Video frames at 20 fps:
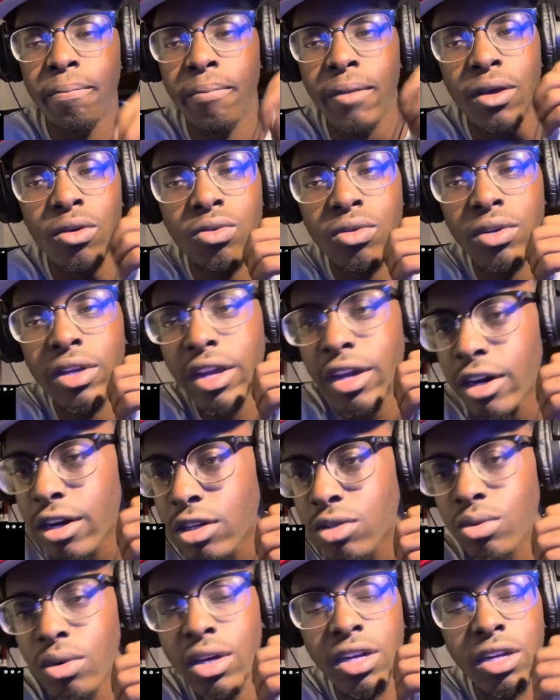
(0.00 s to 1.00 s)
Man, who
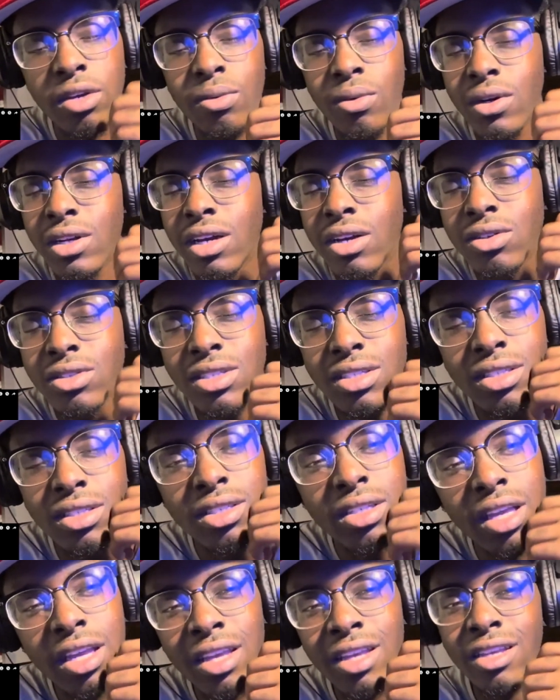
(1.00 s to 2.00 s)
cares what anyone else is
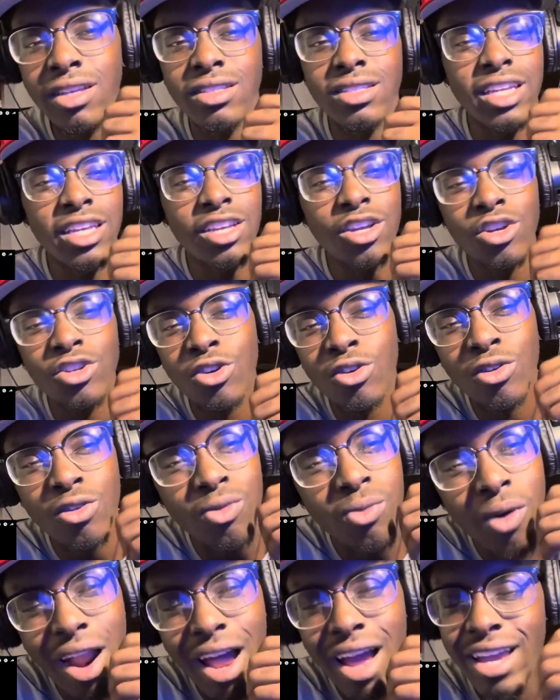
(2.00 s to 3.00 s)
saying? Stay on your
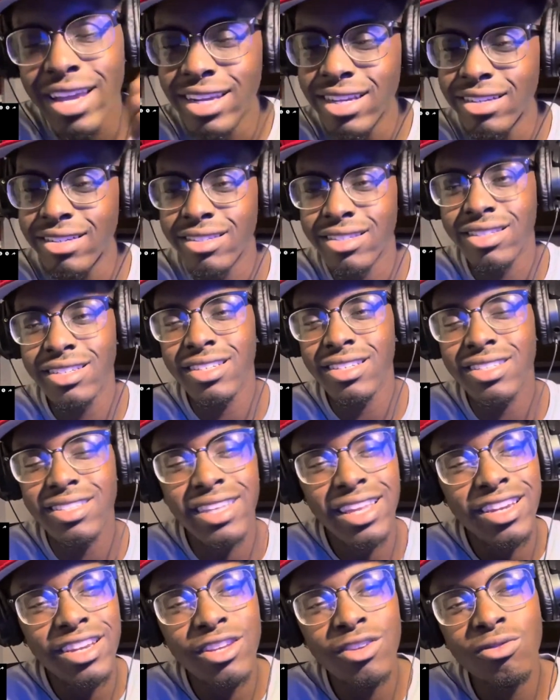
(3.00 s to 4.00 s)
grind. He's
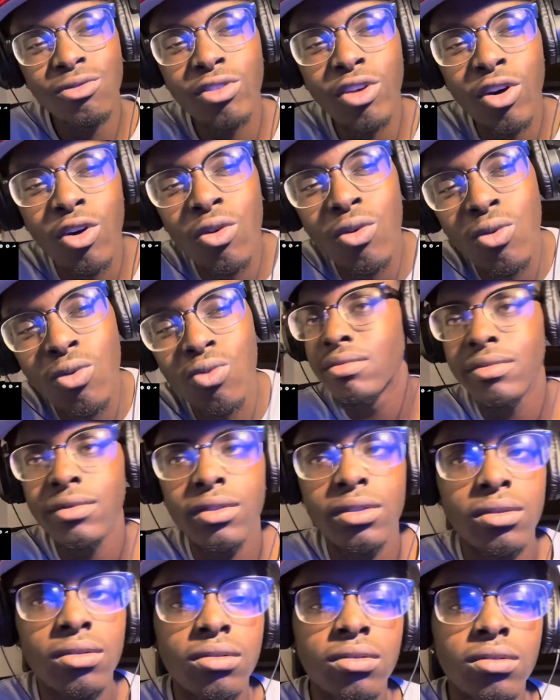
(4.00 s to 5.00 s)
letting you know.
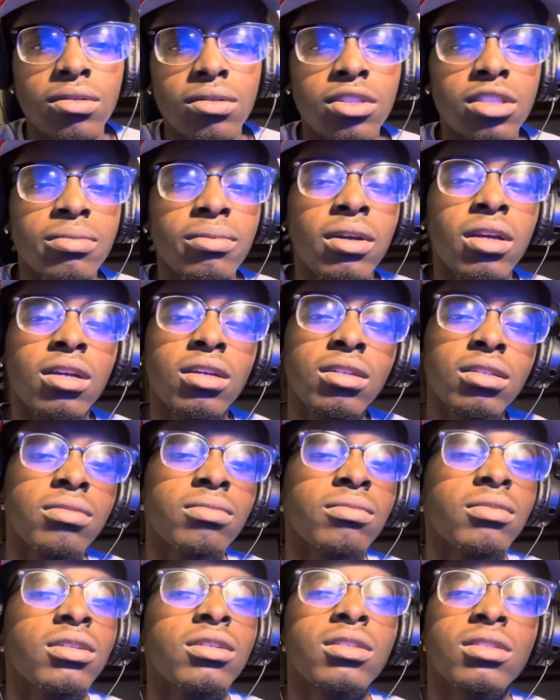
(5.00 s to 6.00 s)
I never liked that.
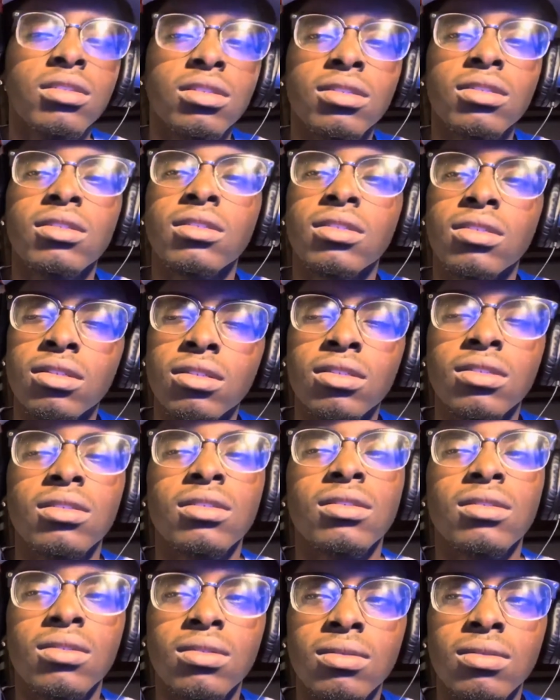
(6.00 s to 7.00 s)
Came a long way, never
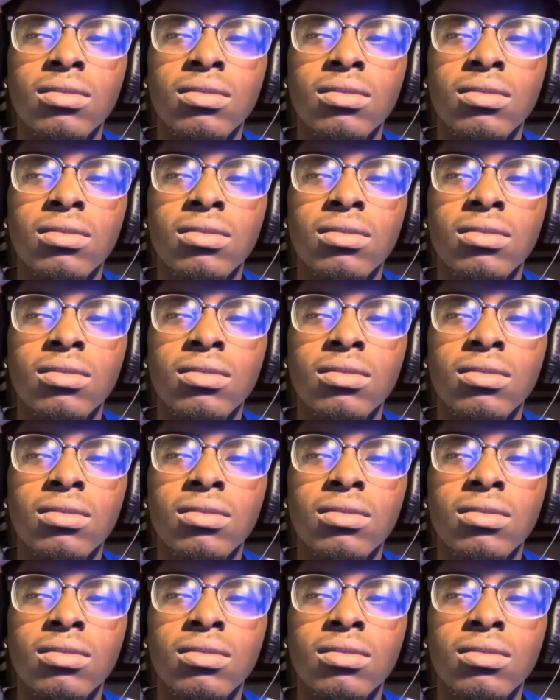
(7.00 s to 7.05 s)
did it for